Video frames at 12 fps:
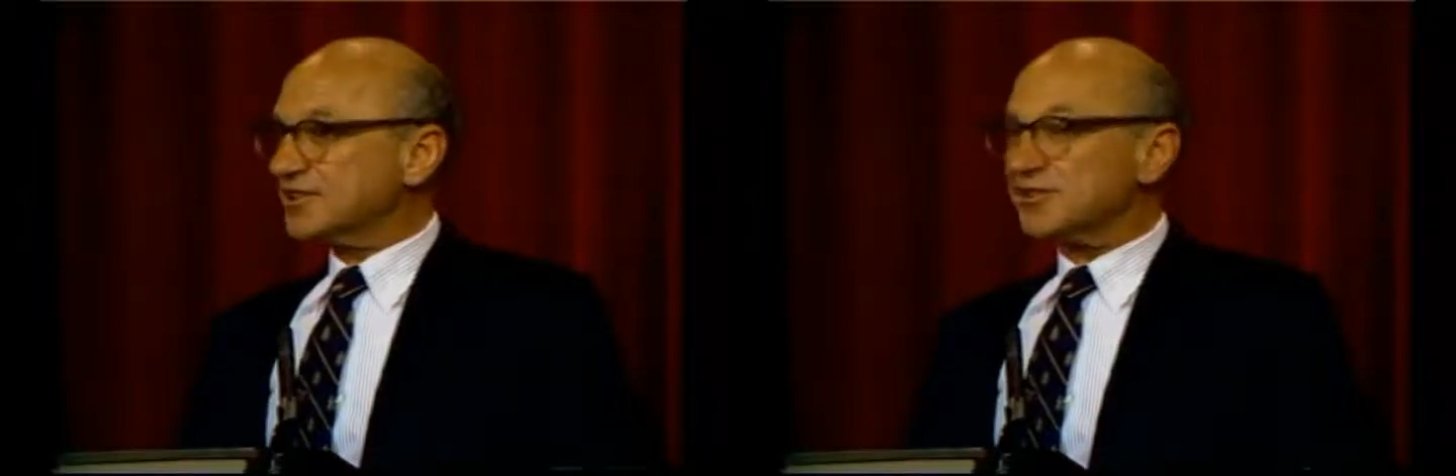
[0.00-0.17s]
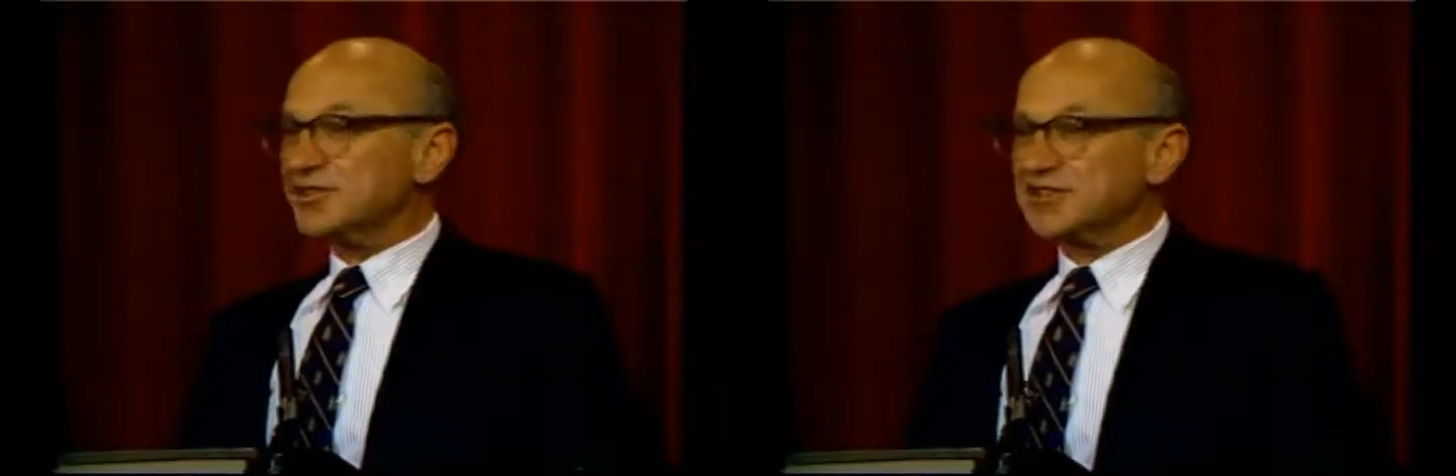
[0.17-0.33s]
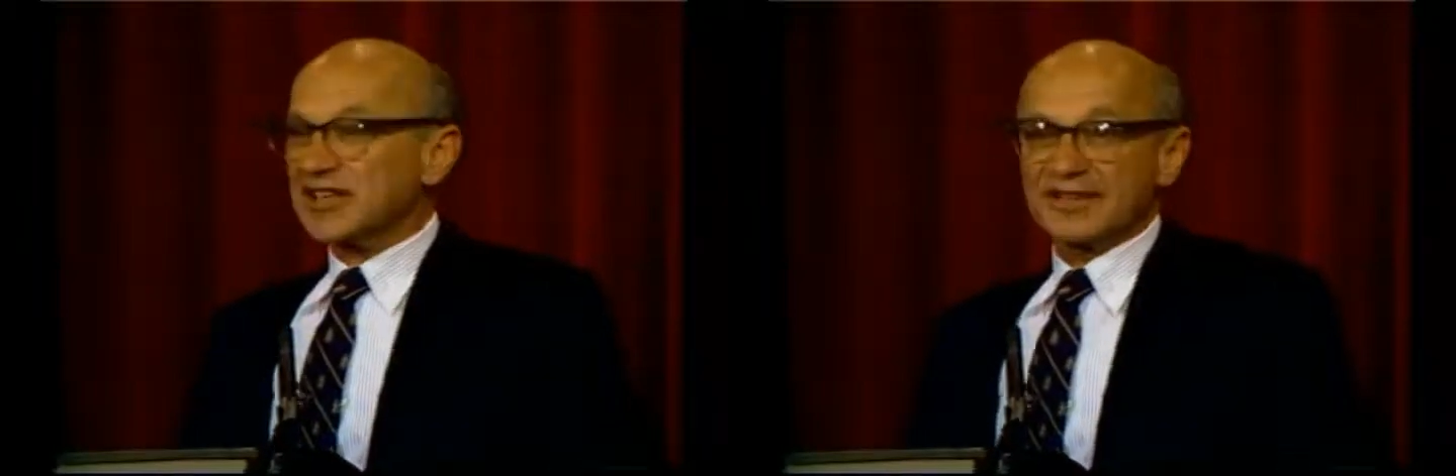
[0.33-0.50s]
Of
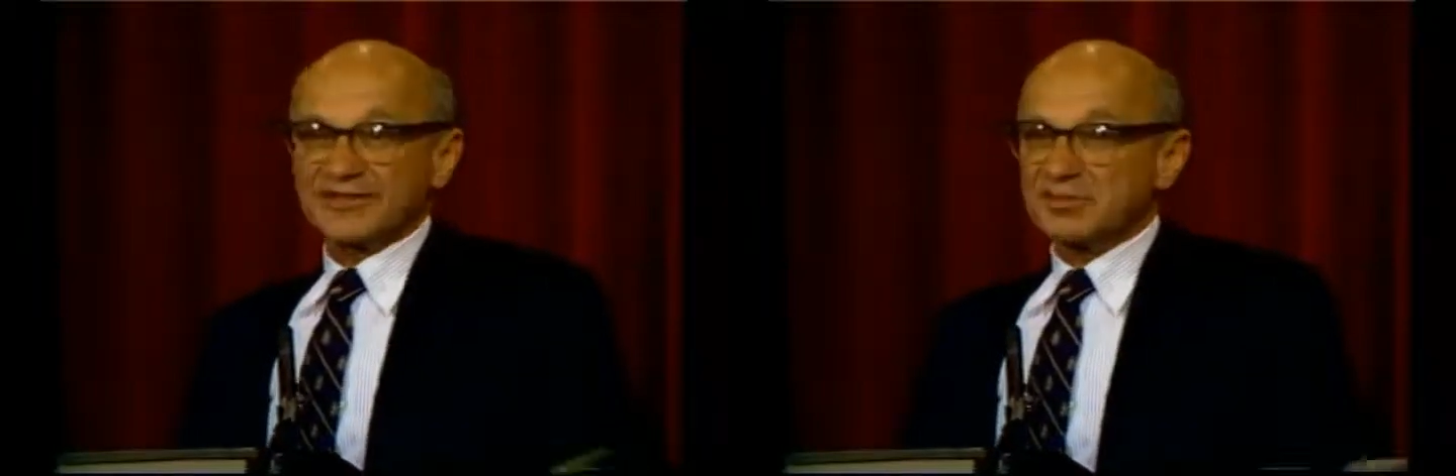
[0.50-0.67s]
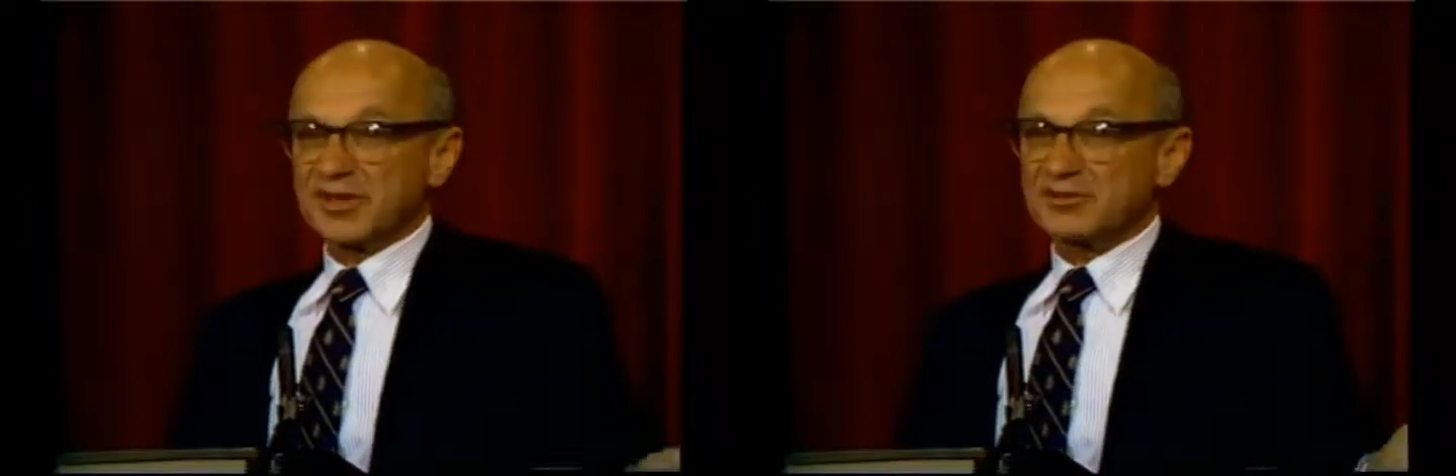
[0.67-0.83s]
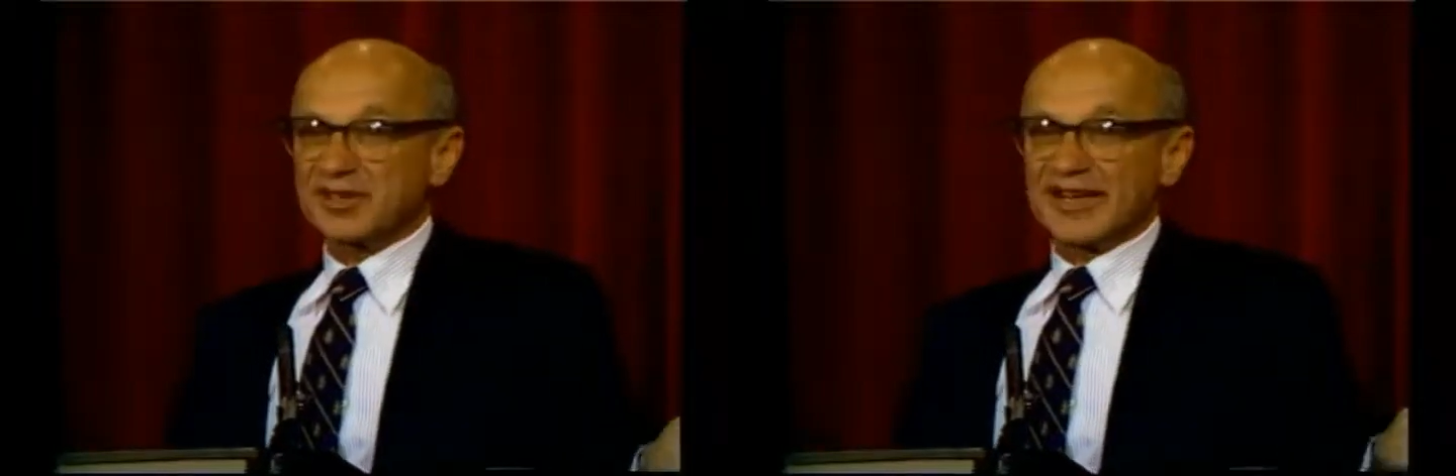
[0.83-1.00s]
course,
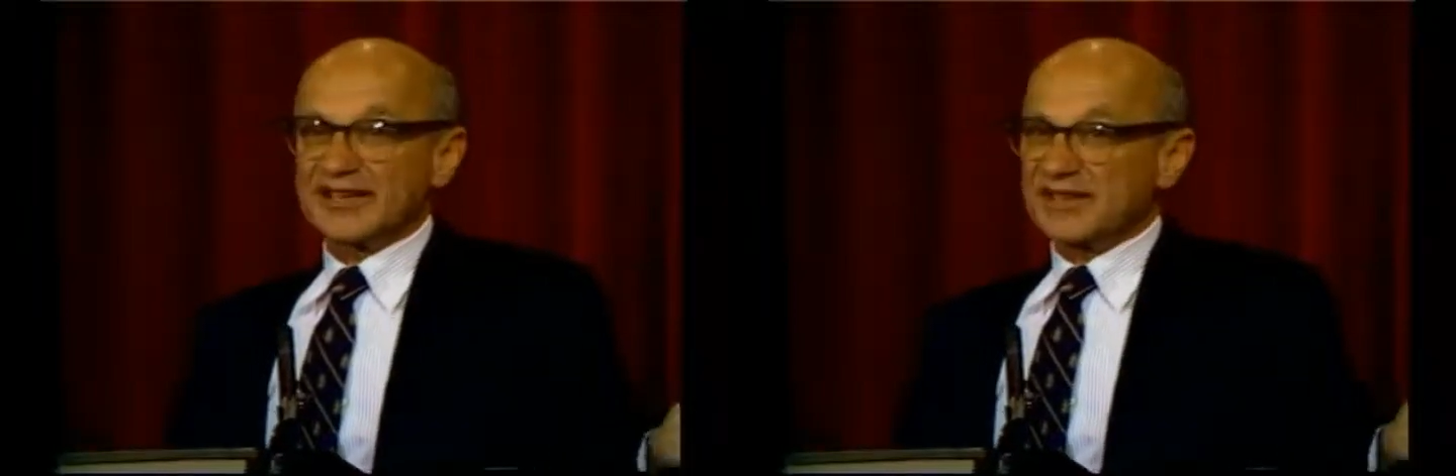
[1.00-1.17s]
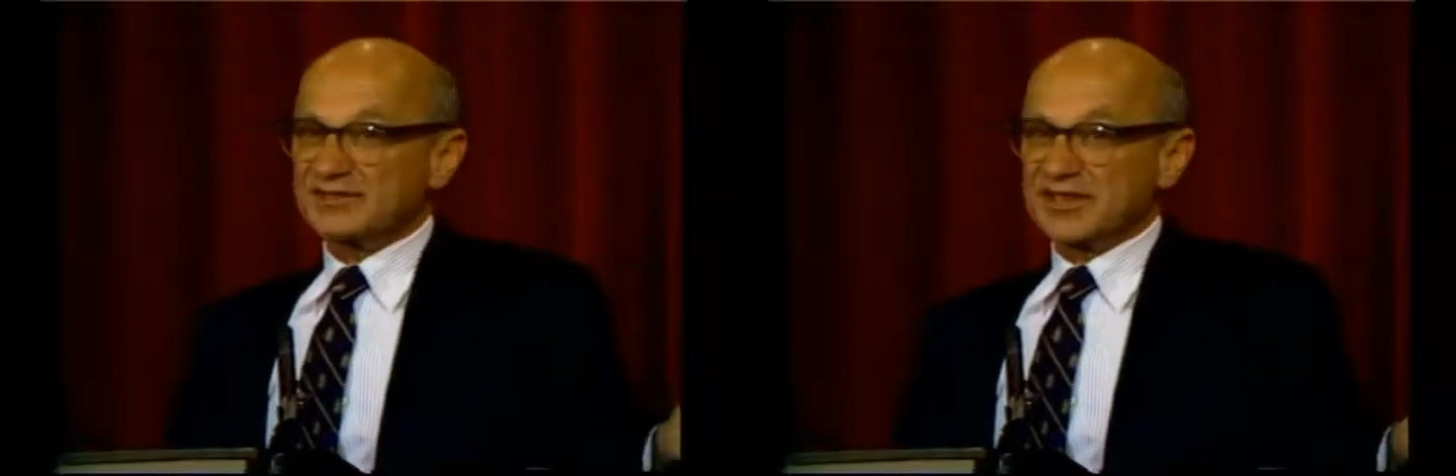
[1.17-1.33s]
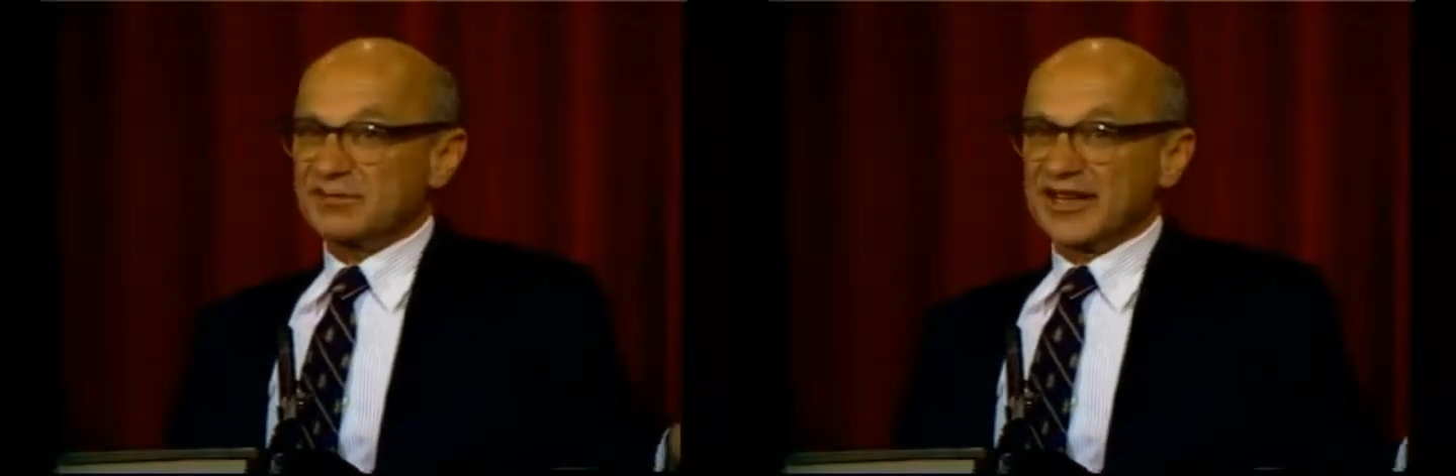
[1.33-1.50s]
everybody would like to
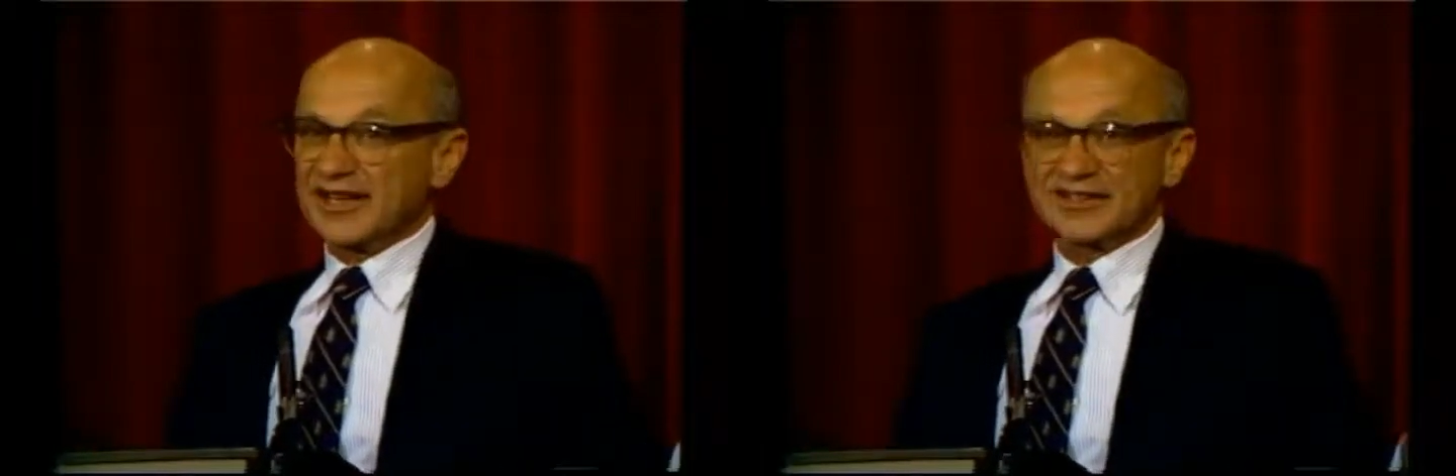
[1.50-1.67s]
have somebody